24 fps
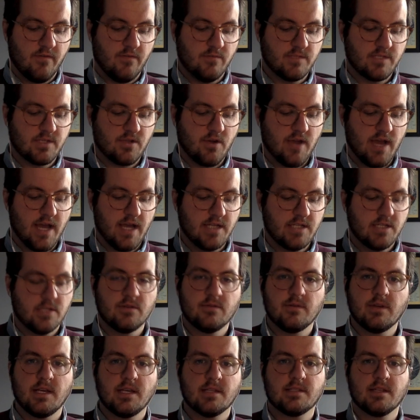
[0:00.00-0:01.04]
from
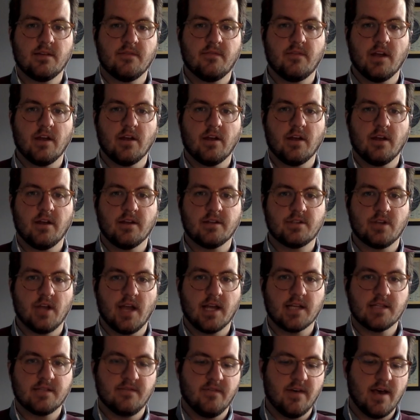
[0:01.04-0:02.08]
scratch isn't a very
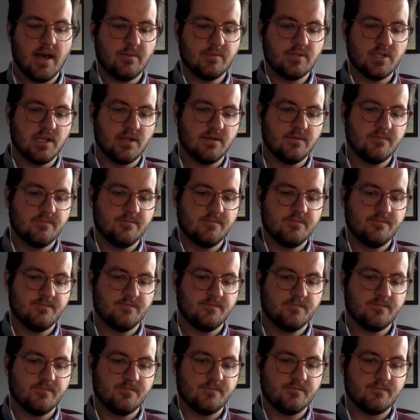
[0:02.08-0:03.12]
attractive option.
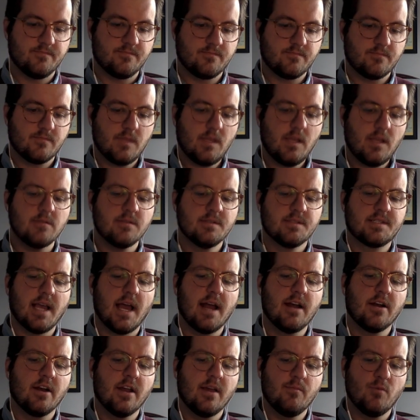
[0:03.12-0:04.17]

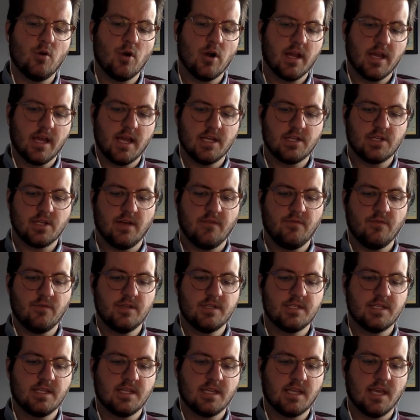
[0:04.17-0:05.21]
Saturday morning, I shuffle
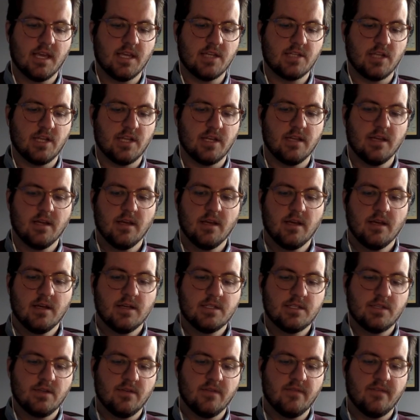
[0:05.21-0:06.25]
into the kitchen
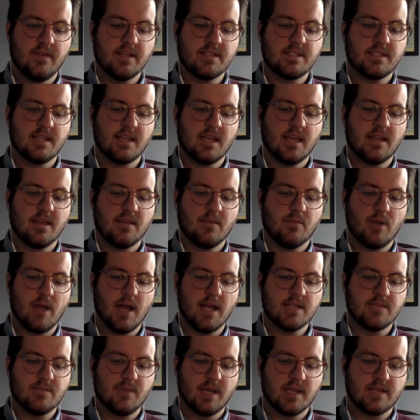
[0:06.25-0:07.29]
to investigate the
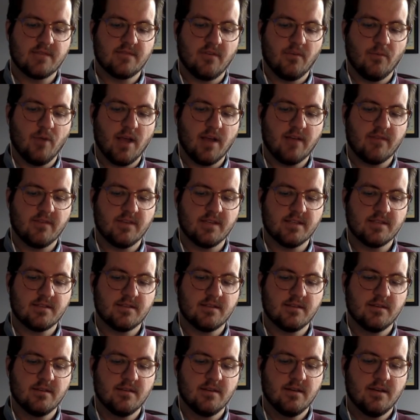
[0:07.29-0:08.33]
prospects for
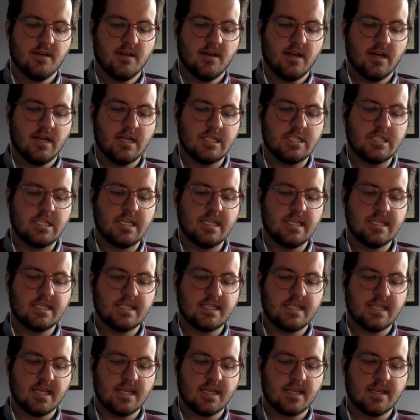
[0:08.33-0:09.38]
breakfast a cheese
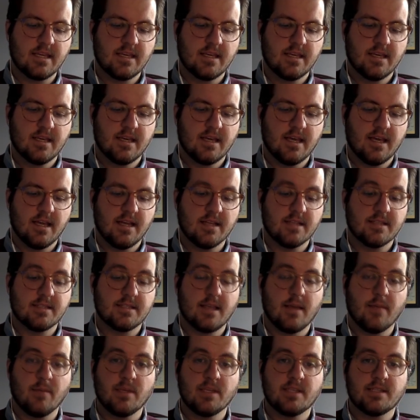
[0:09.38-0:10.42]
stick and a
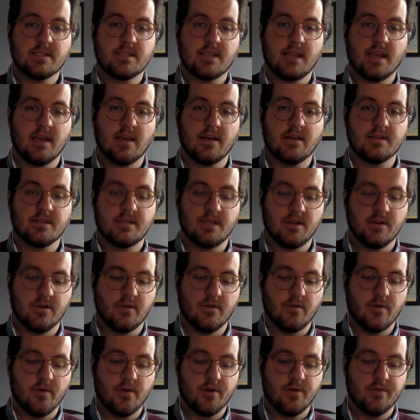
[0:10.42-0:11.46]
semi stale dinner
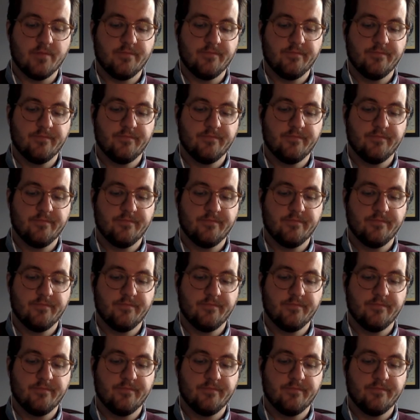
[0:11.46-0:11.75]
roll.